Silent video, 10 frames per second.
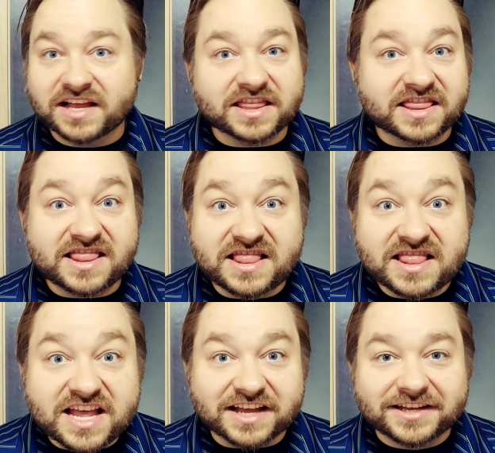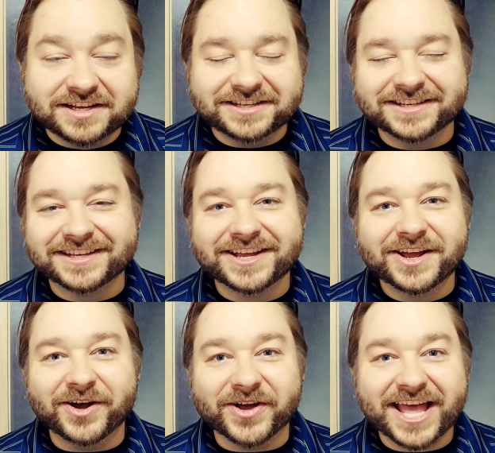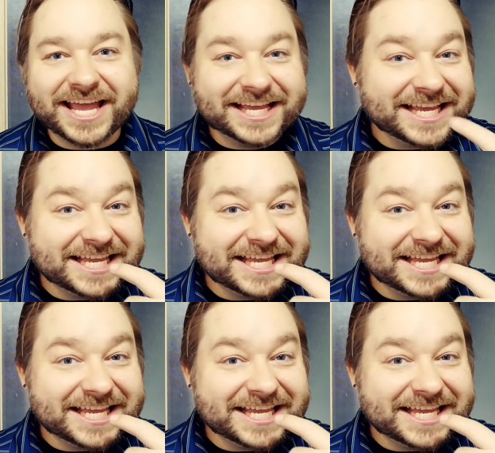L, okay?